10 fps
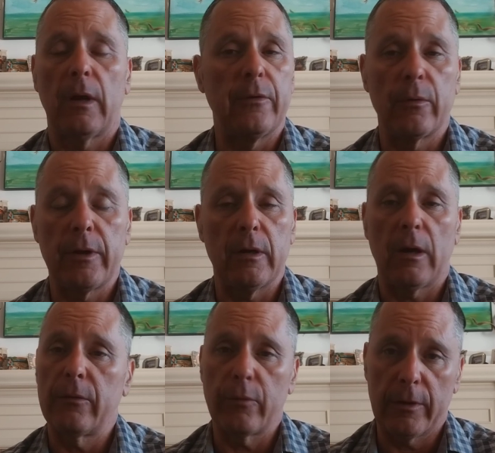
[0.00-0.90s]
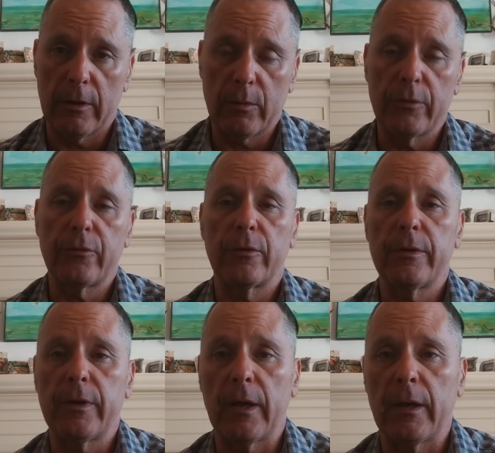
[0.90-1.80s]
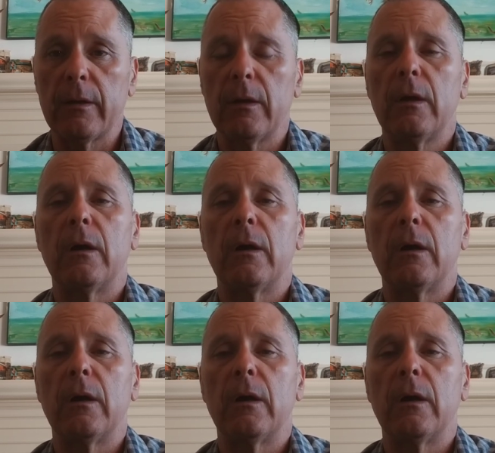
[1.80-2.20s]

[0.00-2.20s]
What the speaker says: I drink liquids during the day,